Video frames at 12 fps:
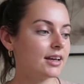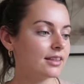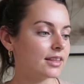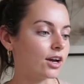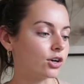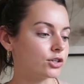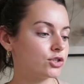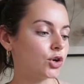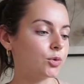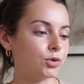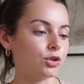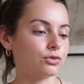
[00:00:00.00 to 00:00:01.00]
They are
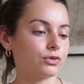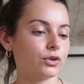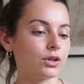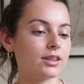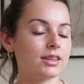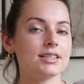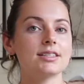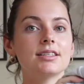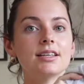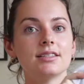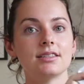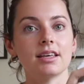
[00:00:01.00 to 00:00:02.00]
so beautiful. This
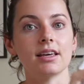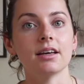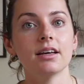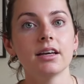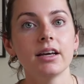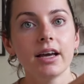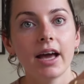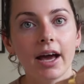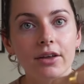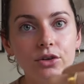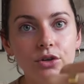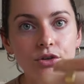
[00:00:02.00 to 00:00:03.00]
is the
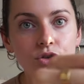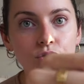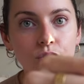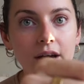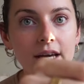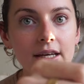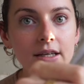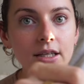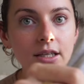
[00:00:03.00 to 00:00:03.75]
heathered gray